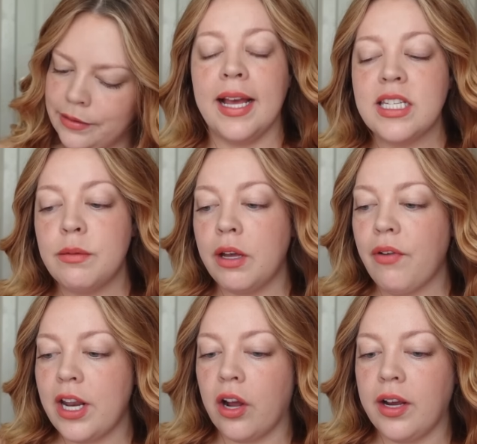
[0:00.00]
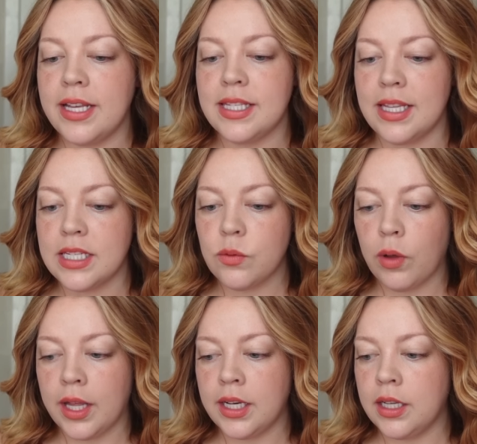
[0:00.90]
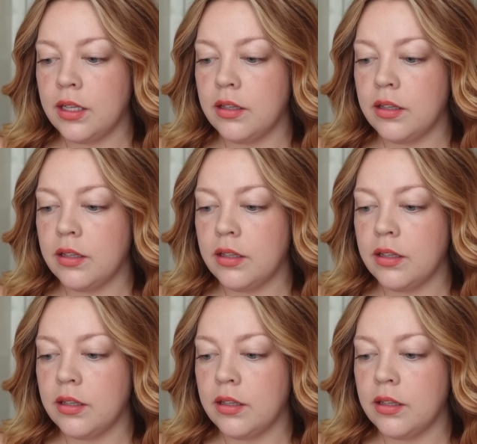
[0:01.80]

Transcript: Next on my radar is this one